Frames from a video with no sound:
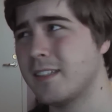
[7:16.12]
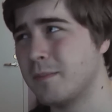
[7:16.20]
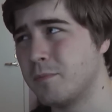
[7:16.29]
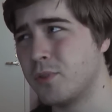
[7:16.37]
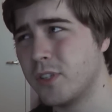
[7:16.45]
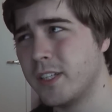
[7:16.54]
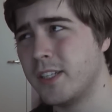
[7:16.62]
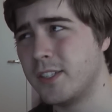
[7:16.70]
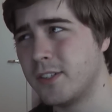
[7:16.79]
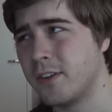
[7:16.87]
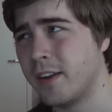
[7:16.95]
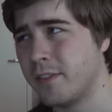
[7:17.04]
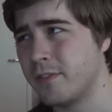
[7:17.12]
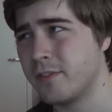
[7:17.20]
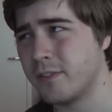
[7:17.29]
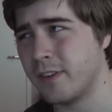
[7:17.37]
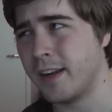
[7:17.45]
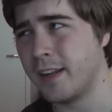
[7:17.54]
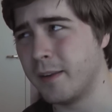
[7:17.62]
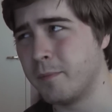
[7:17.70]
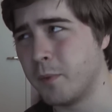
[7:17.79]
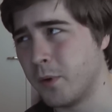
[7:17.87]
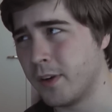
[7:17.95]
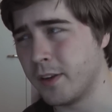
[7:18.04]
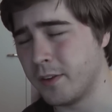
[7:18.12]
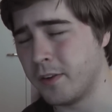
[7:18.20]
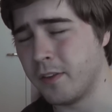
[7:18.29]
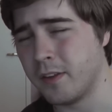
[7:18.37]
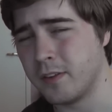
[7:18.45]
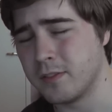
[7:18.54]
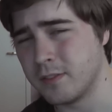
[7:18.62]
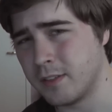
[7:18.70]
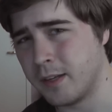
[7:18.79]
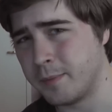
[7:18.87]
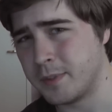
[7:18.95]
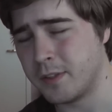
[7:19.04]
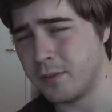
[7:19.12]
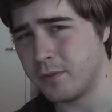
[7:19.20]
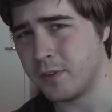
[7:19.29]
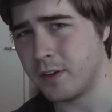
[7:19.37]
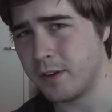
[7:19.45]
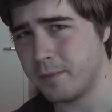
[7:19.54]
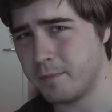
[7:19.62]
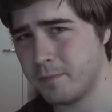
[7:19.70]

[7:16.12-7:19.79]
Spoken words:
I'm pretty sure I've read it more than 2,000 times so far.